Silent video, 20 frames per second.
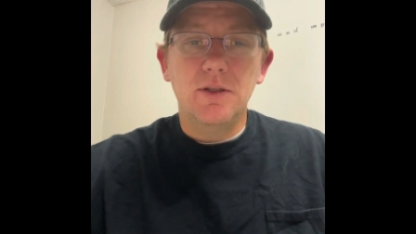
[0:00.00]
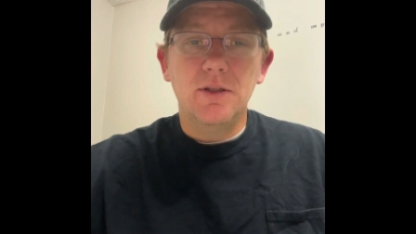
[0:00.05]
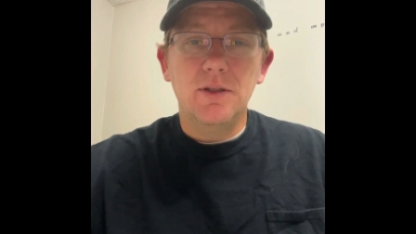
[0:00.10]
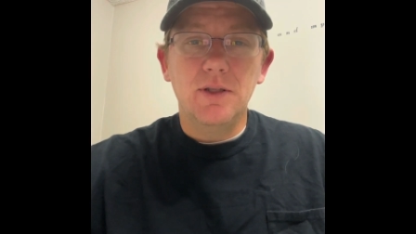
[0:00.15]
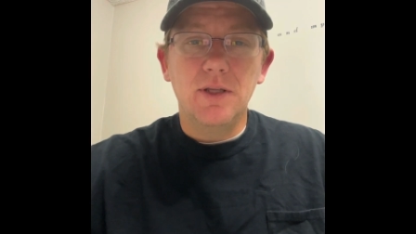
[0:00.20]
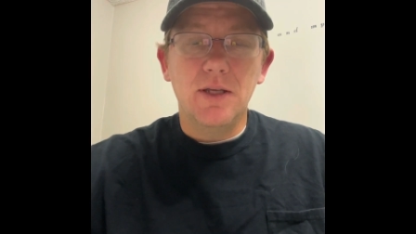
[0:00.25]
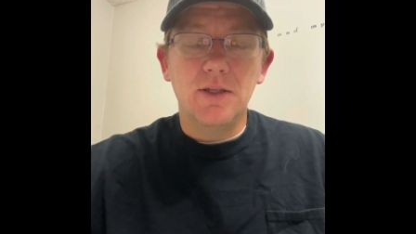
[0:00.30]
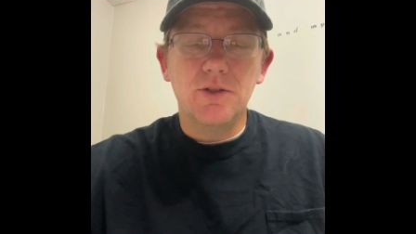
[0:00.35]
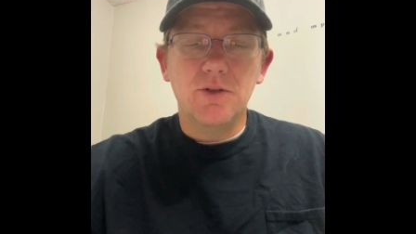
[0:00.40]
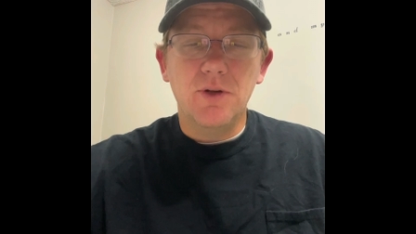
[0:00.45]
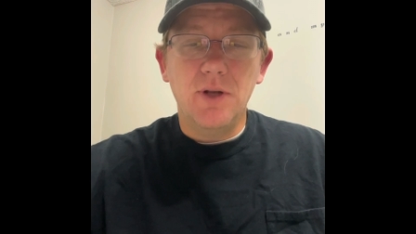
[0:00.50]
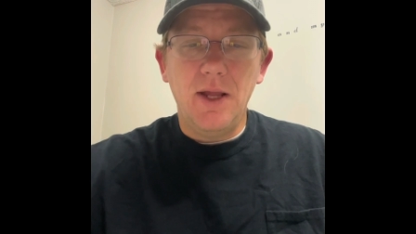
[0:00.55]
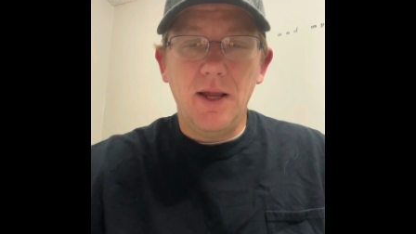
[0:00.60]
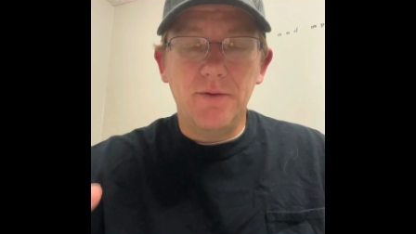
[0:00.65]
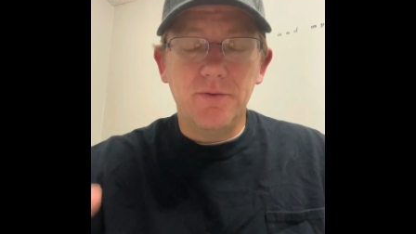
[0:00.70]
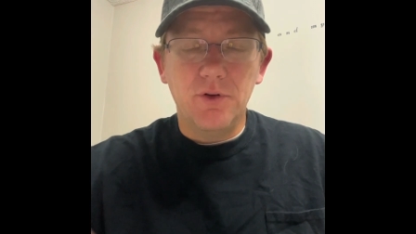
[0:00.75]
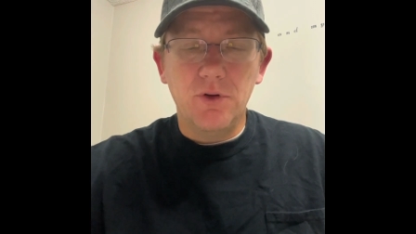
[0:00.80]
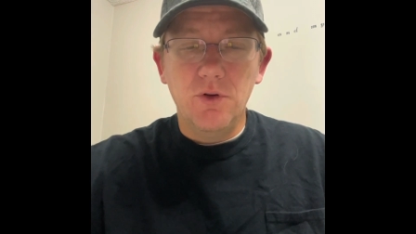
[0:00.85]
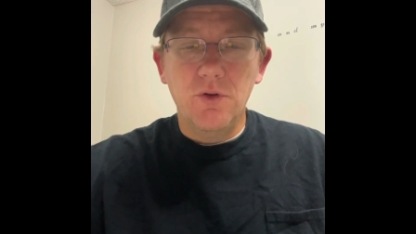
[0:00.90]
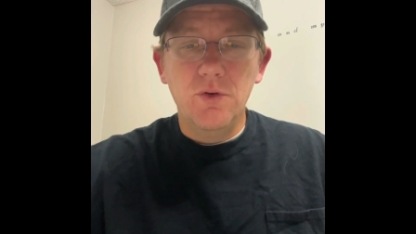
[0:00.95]
Yesterday
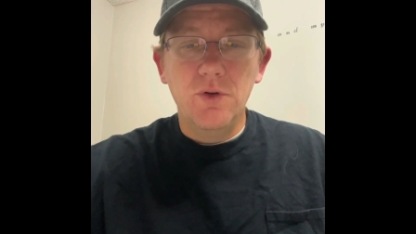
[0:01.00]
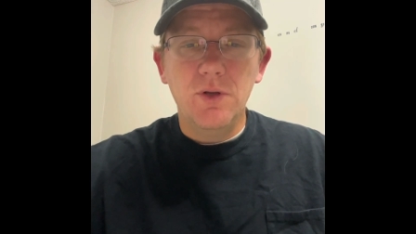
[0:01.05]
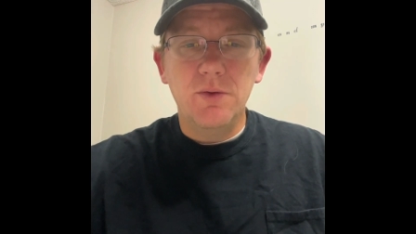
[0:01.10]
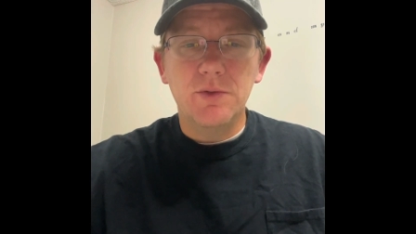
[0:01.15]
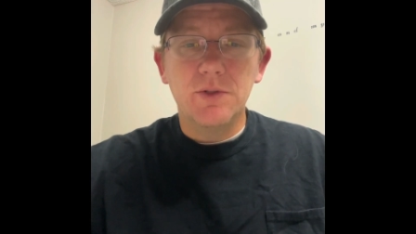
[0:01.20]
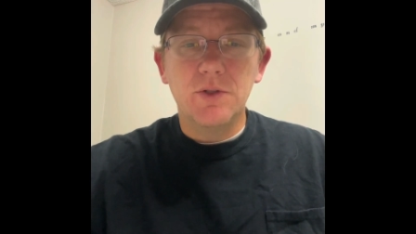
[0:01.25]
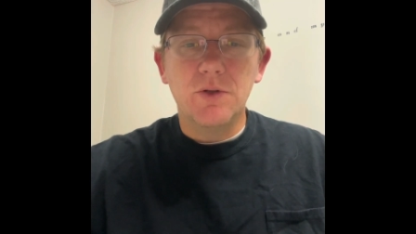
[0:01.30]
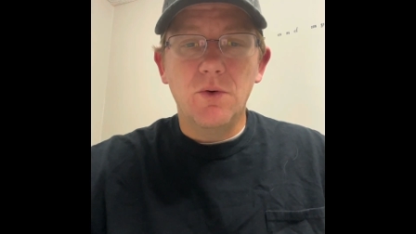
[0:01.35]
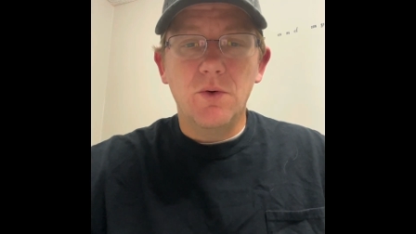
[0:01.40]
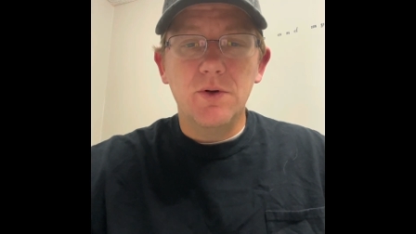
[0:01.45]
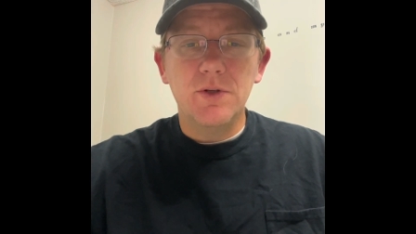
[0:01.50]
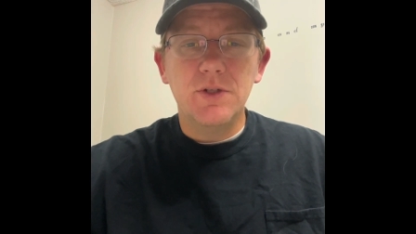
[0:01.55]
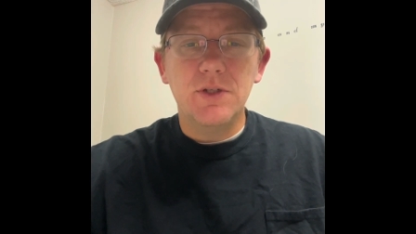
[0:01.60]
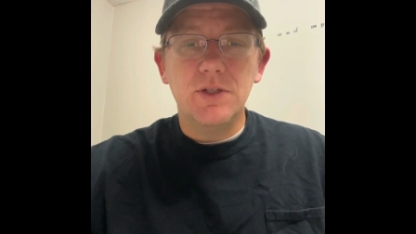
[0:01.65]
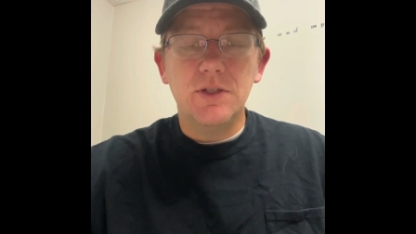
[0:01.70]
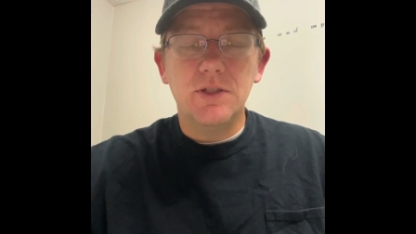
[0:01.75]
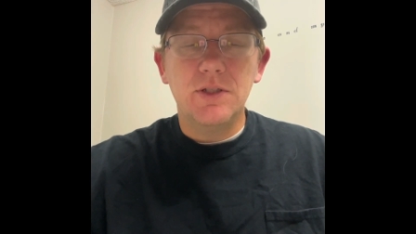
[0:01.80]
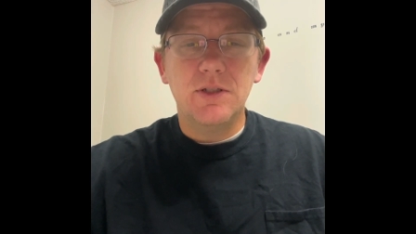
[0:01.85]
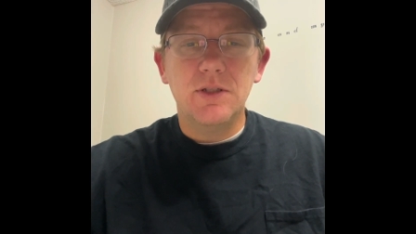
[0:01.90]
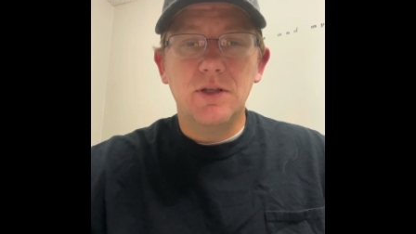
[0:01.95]
afternoon, it was
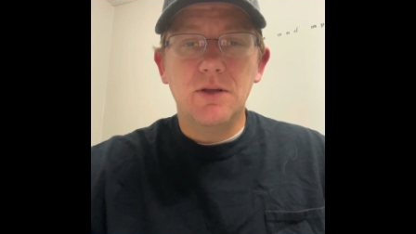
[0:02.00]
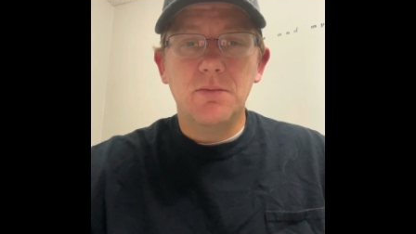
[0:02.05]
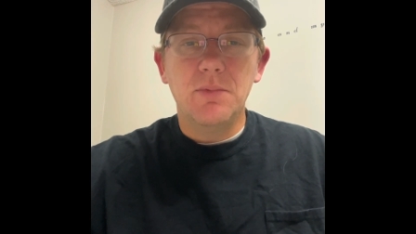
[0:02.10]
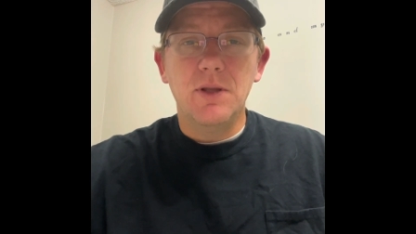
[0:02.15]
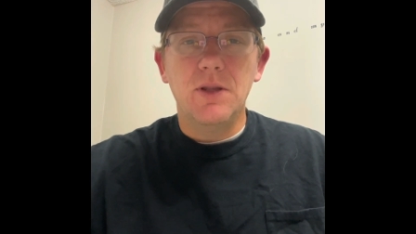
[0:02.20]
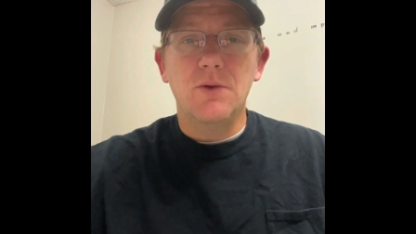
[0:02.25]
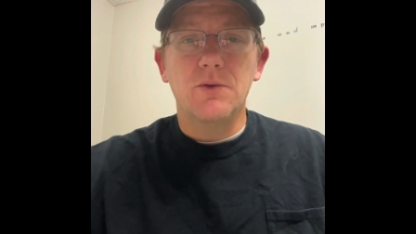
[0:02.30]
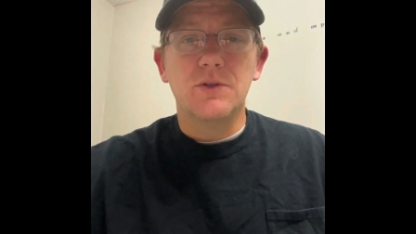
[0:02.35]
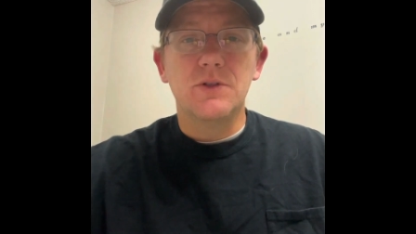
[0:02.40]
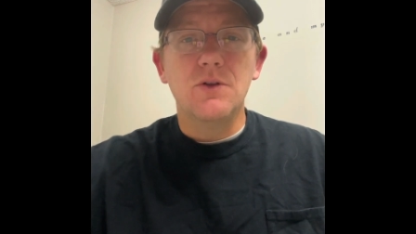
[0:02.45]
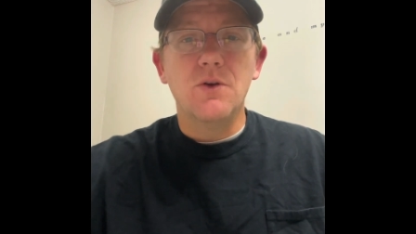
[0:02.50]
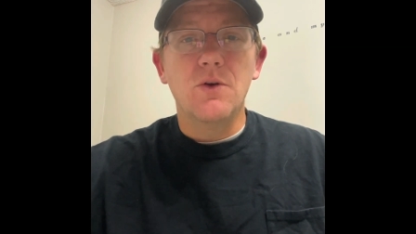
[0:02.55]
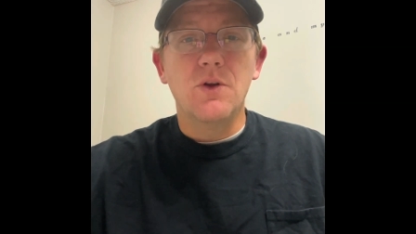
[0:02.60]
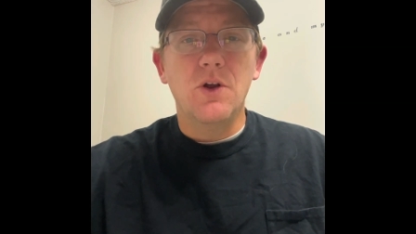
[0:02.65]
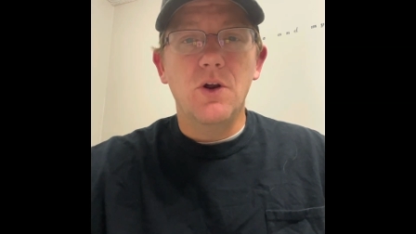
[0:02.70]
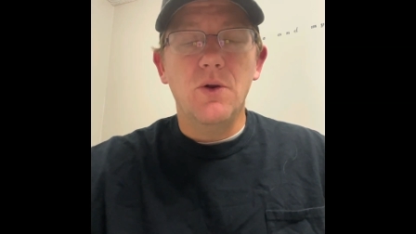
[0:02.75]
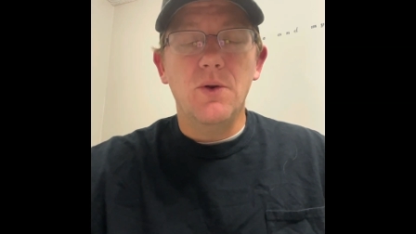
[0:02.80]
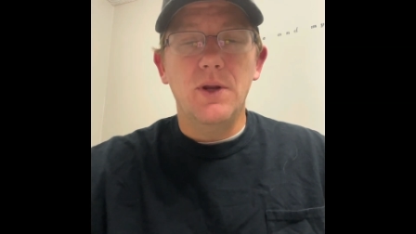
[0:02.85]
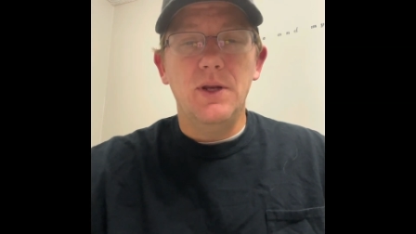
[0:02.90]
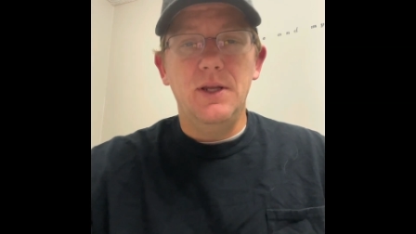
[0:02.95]
gorgeous, but there was no
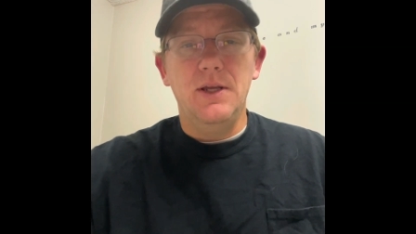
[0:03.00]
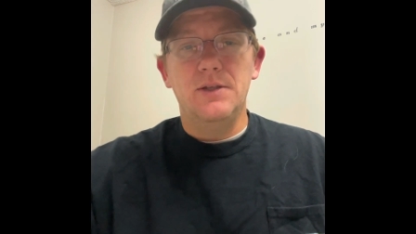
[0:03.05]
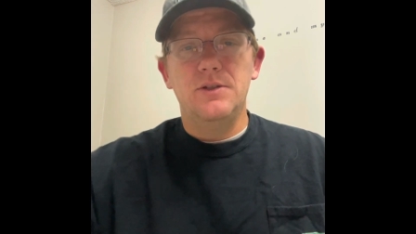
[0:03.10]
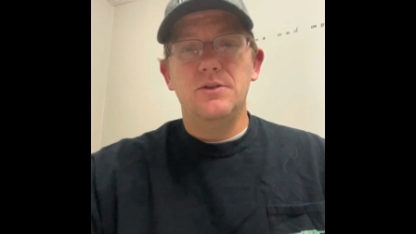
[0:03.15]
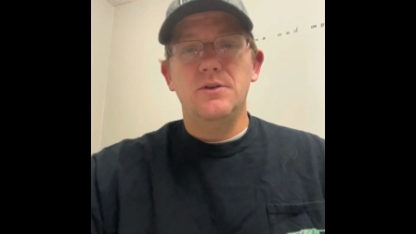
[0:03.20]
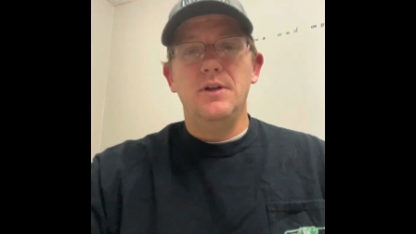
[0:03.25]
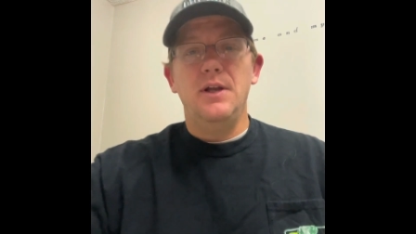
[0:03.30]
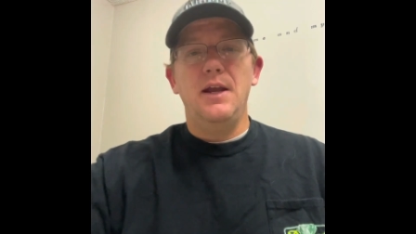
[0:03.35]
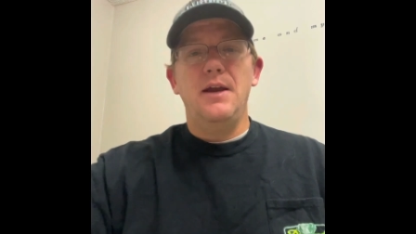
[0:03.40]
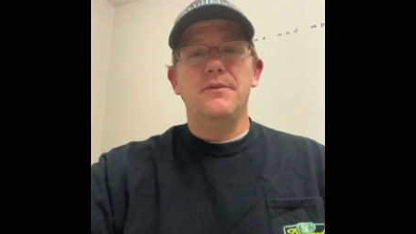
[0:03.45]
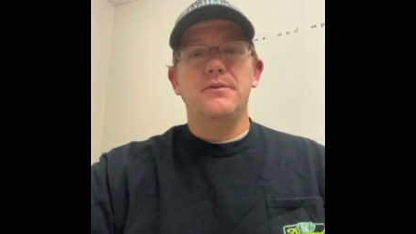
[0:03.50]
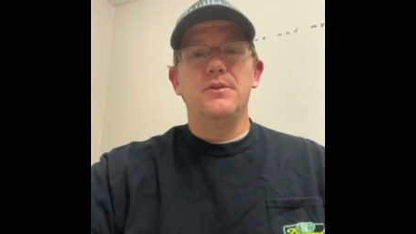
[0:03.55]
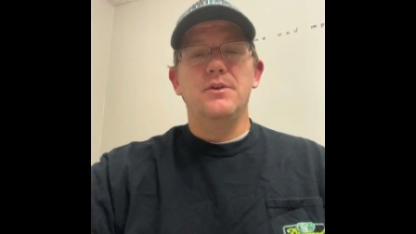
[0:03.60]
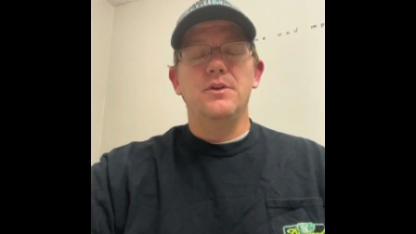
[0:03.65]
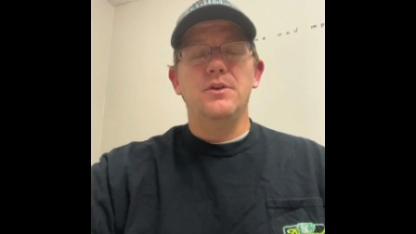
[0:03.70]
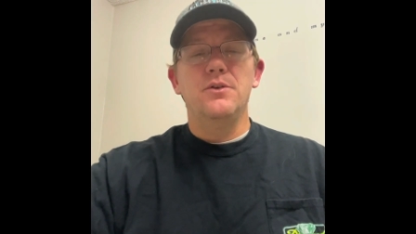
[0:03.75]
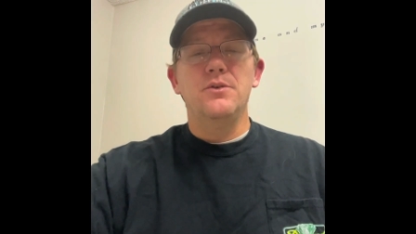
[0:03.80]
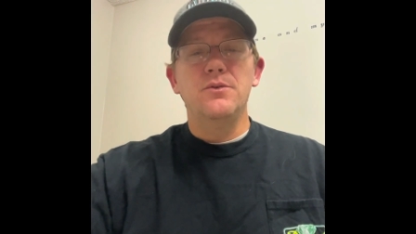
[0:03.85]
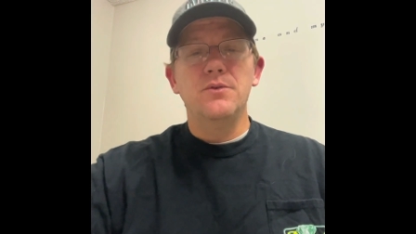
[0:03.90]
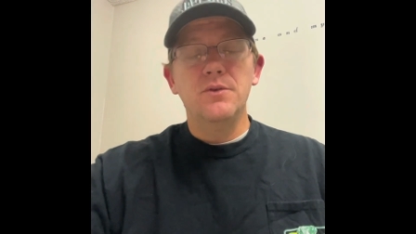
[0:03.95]
current yesterday
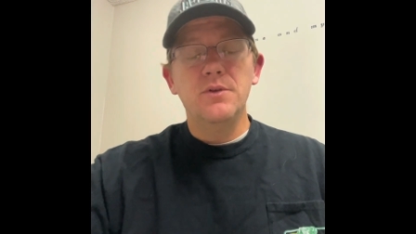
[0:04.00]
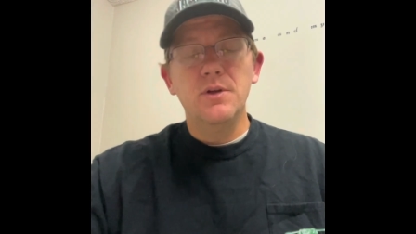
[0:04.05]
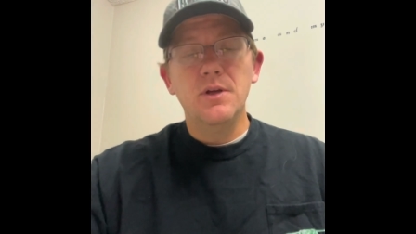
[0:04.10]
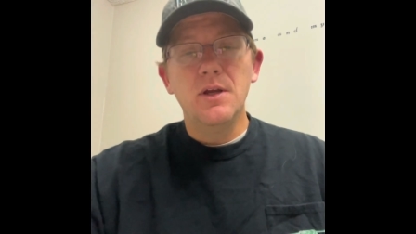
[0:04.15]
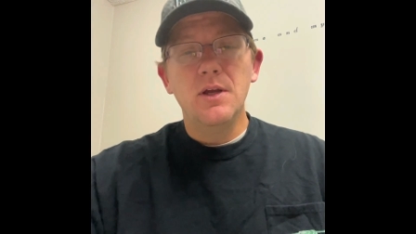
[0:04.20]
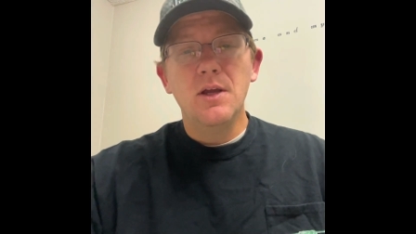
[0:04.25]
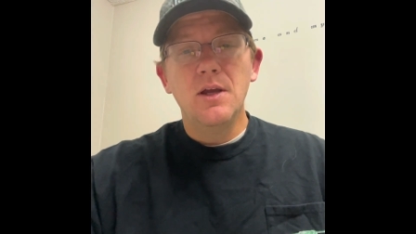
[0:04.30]
afternoon.